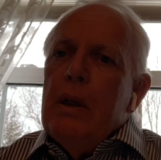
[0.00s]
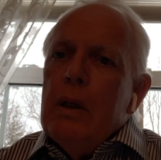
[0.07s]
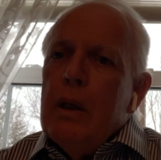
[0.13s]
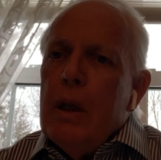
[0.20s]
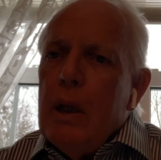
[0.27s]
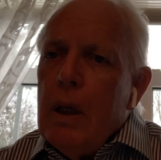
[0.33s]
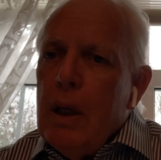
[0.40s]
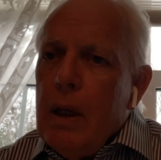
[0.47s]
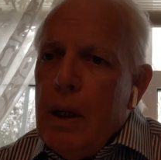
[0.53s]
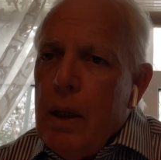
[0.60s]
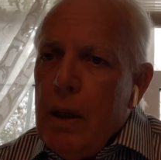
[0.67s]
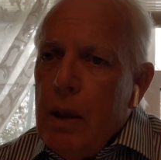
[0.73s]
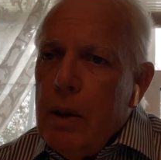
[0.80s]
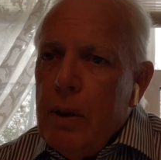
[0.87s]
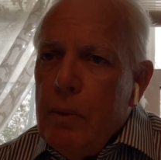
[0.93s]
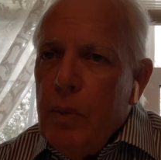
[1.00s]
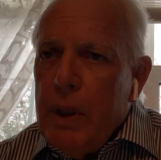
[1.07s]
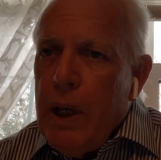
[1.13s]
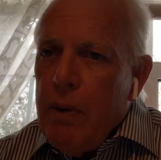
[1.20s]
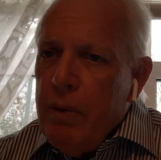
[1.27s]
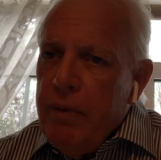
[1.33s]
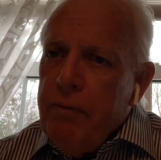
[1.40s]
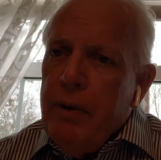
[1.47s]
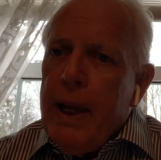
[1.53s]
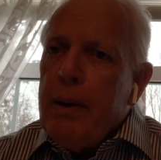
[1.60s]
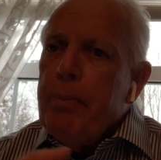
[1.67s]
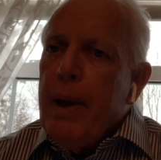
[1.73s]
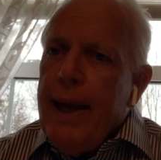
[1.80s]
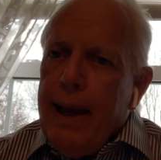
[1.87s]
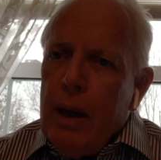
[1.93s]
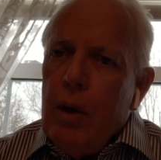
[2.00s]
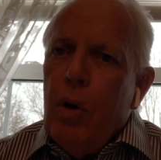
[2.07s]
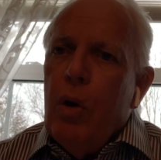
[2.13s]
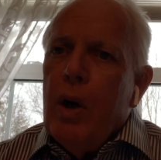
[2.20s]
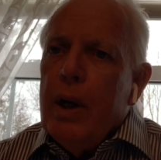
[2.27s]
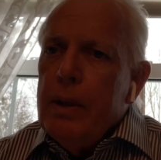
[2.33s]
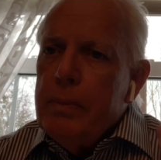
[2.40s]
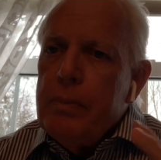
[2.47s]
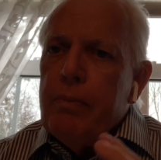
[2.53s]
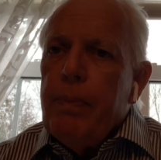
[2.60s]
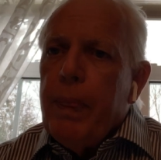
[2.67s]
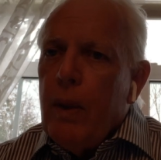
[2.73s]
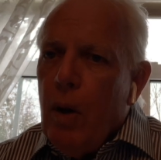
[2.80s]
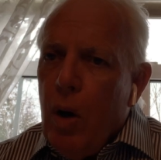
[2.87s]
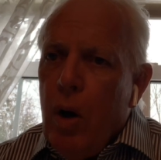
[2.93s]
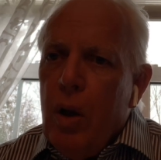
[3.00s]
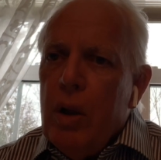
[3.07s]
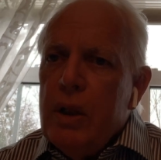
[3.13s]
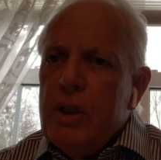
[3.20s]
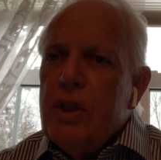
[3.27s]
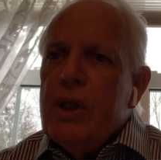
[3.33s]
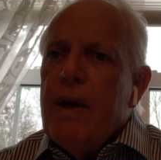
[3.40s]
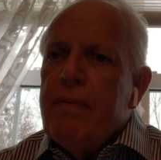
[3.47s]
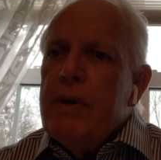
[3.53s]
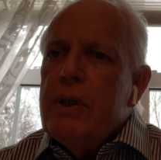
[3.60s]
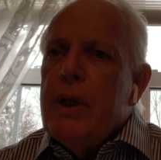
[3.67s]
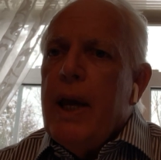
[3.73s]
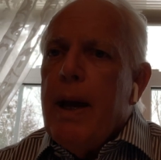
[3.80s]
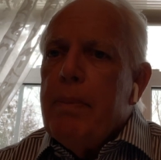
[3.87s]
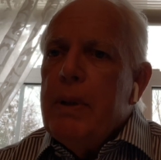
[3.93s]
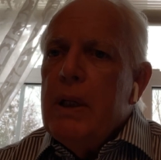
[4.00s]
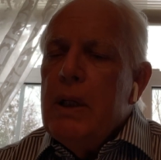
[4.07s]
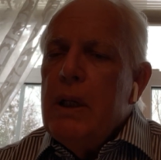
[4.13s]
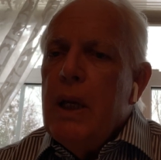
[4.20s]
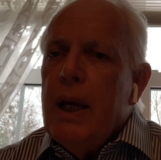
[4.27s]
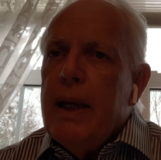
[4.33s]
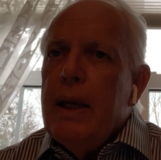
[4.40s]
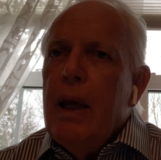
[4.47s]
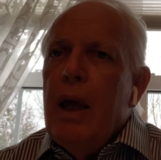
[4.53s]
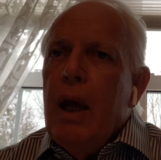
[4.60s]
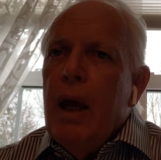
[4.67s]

when I reflect back on all the stuff that's happening today.